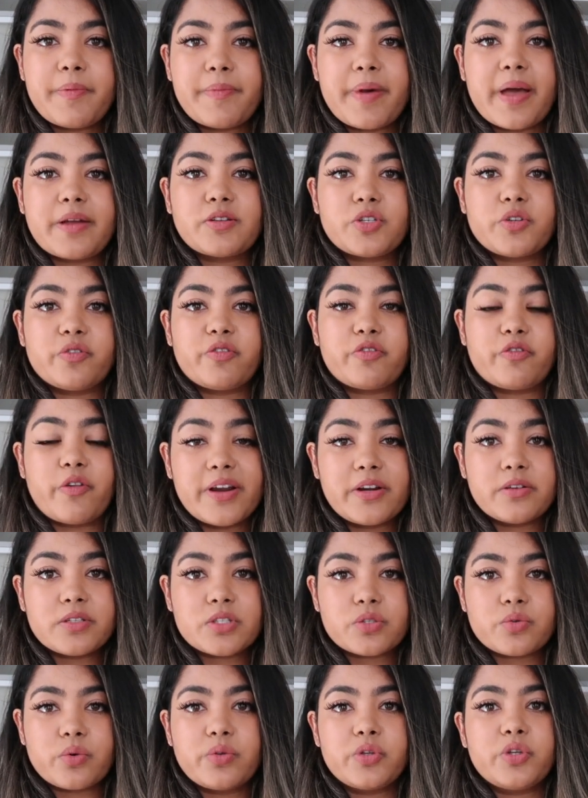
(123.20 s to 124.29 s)
amount of
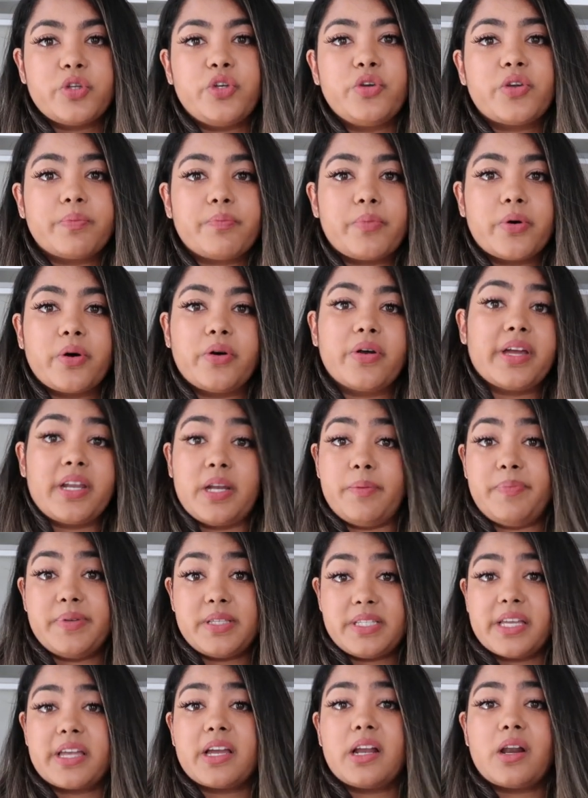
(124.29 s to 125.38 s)
fragrance oil you can put in a
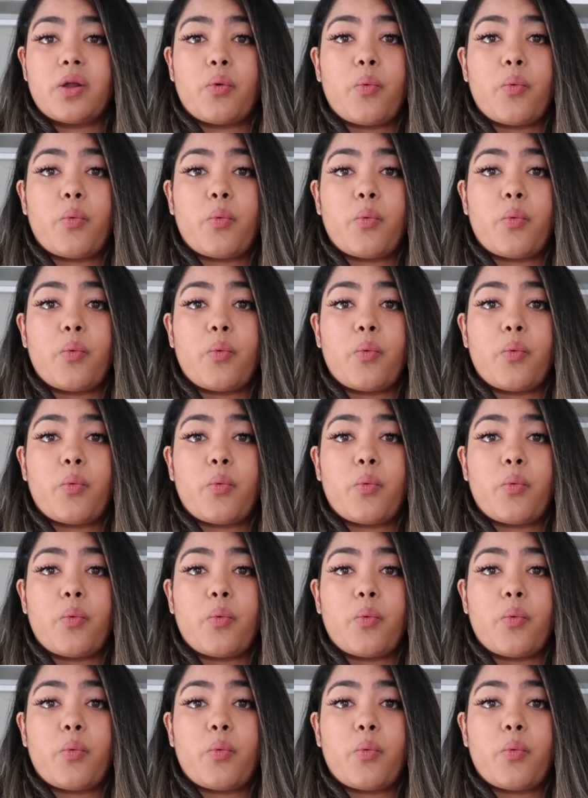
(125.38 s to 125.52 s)
particular